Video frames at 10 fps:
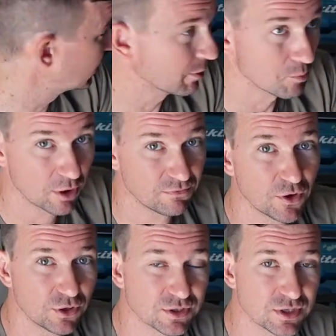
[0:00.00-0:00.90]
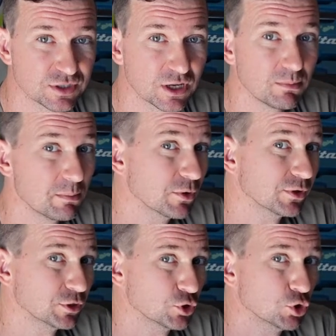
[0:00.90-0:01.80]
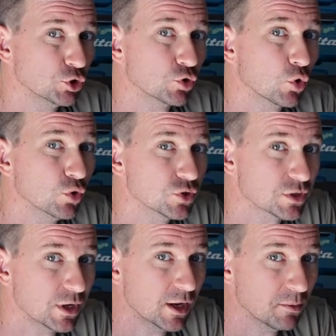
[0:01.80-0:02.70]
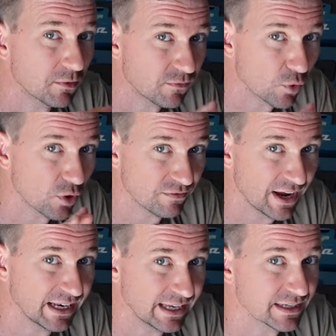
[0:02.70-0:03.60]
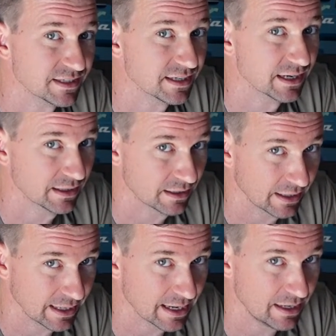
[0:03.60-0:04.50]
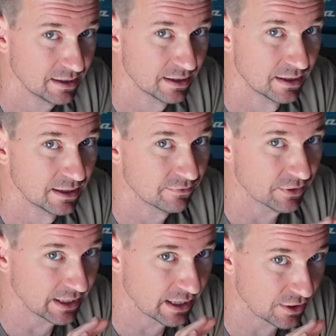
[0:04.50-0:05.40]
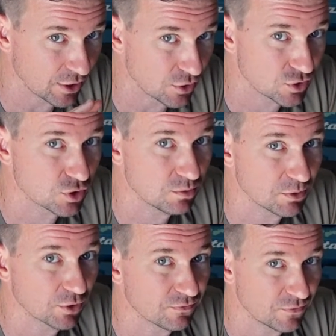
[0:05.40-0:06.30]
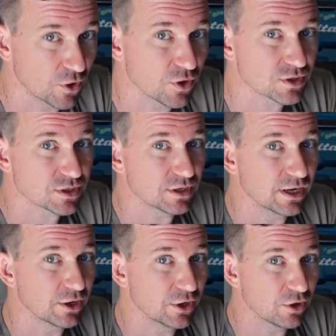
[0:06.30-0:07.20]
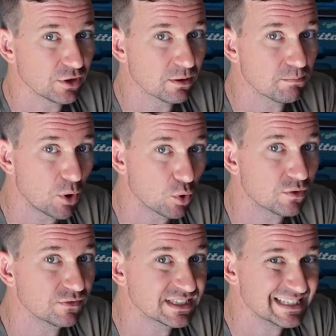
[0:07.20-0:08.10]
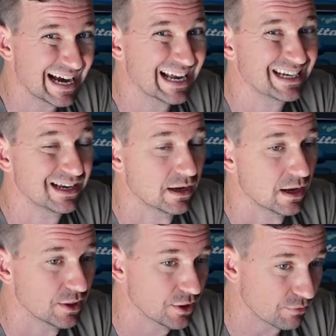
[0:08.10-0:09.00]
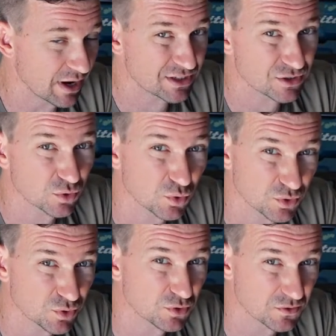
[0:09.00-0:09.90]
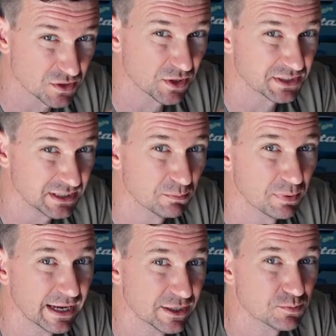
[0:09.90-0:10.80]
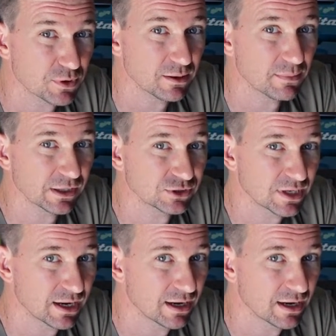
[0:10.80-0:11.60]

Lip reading: Now my focus is going to be building 2 drawers before the van gets here, okay? If I can get those 2 built first, and I know that the bulk of it's done, the rest will all sort of slot into place pretty much.